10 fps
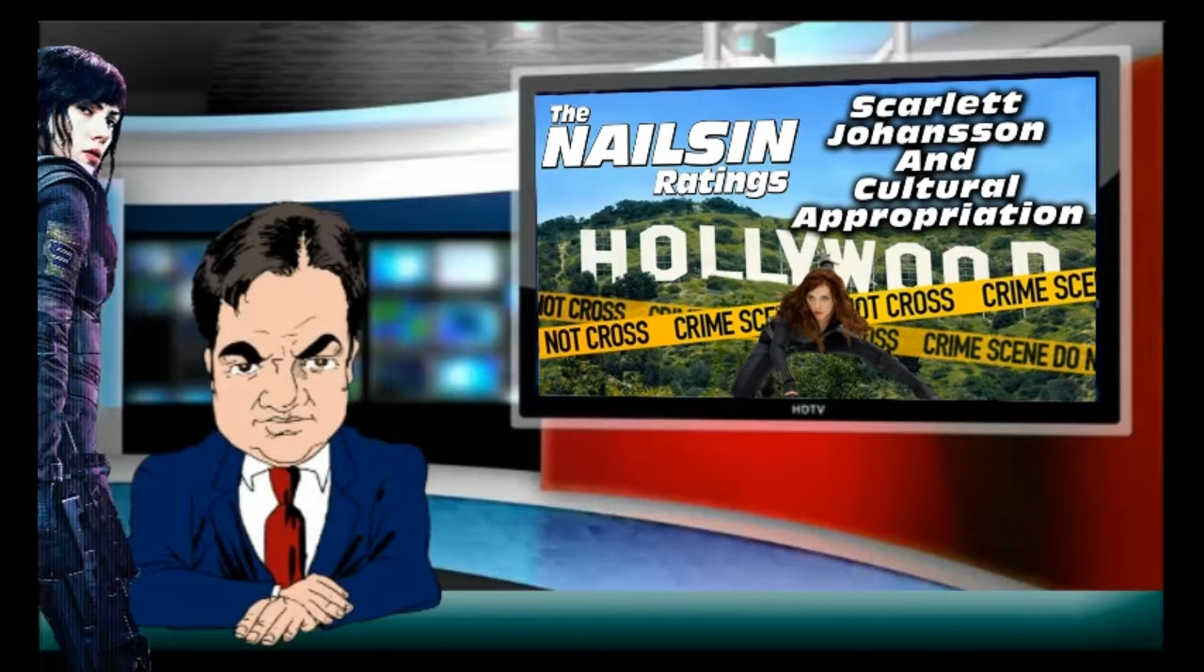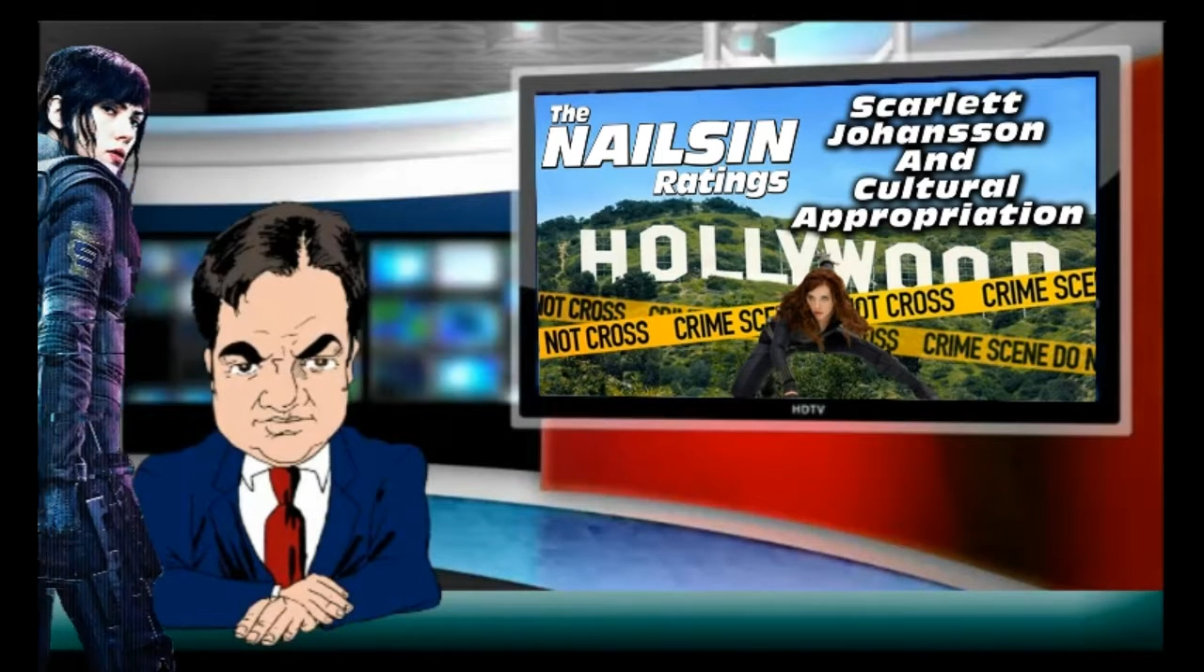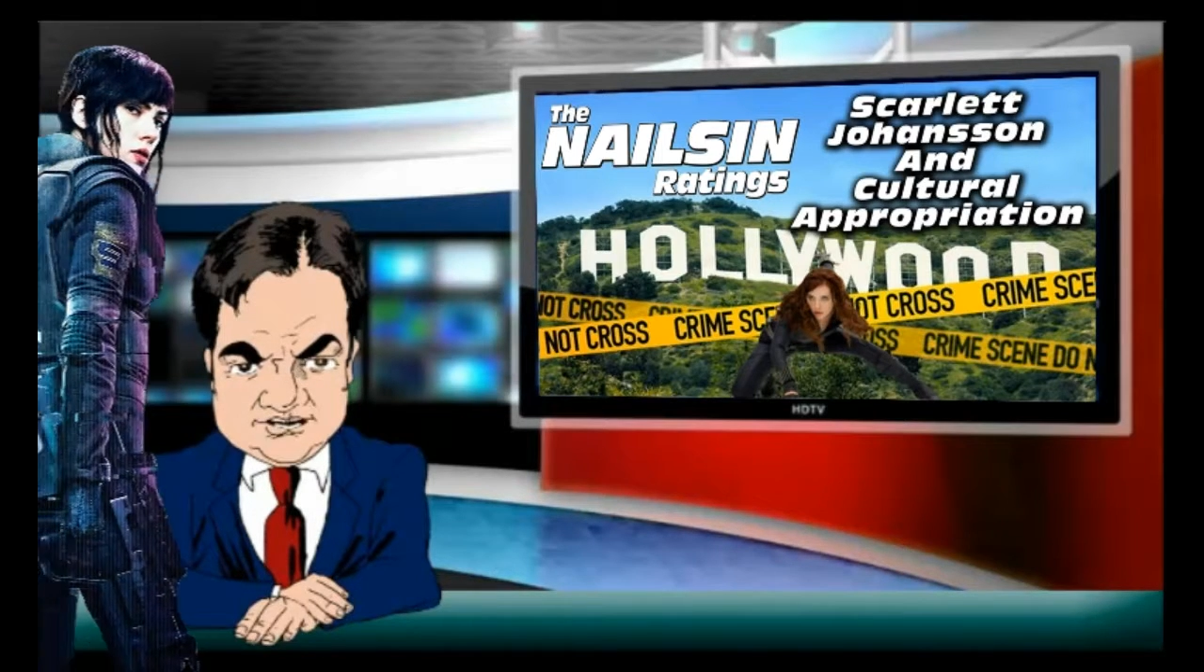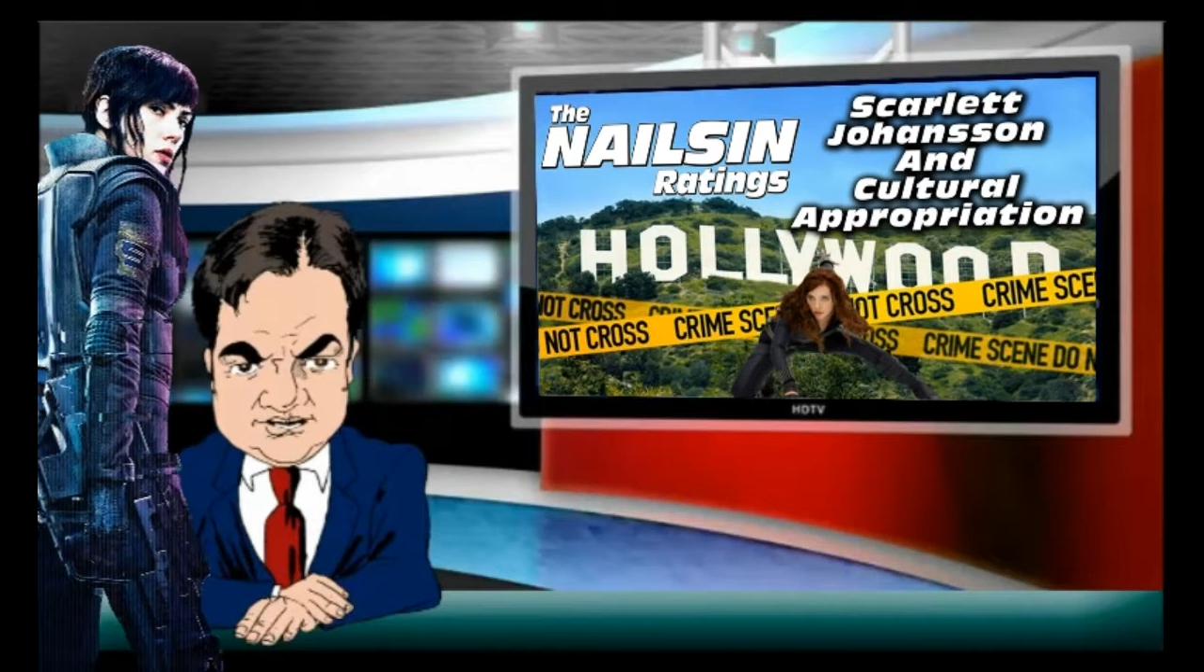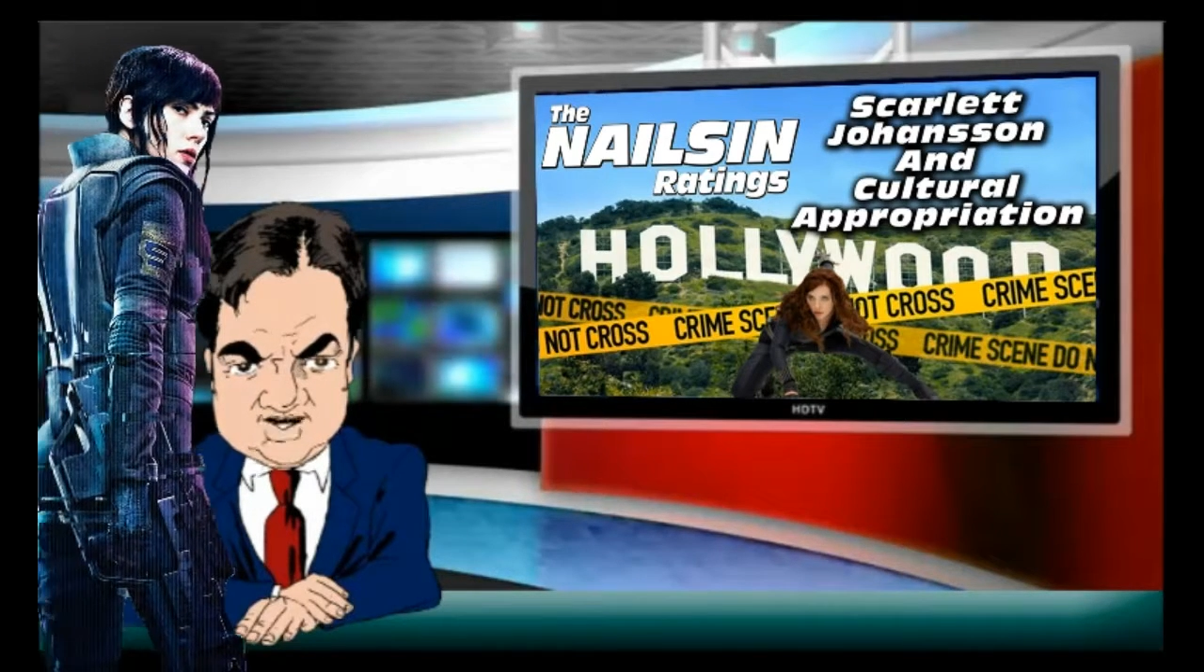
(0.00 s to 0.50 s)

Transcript: role